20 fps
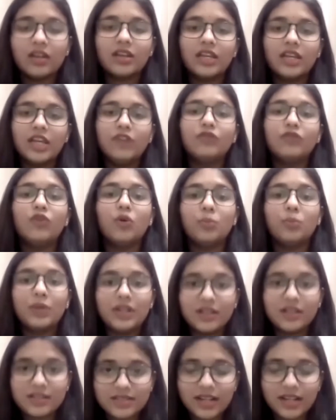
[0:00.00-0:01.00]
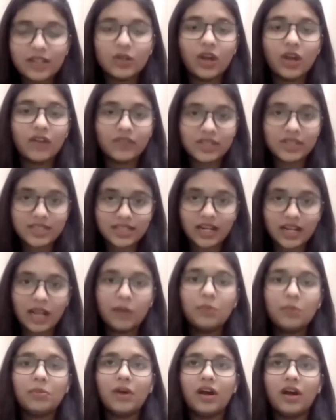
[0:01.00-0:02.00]
key 4 pillars that you have described
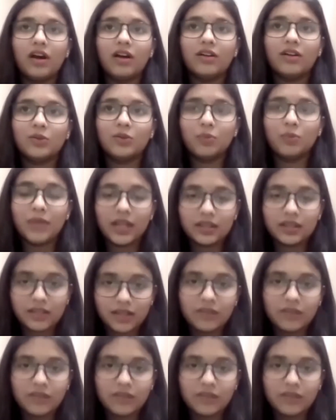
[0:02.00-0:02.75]
to make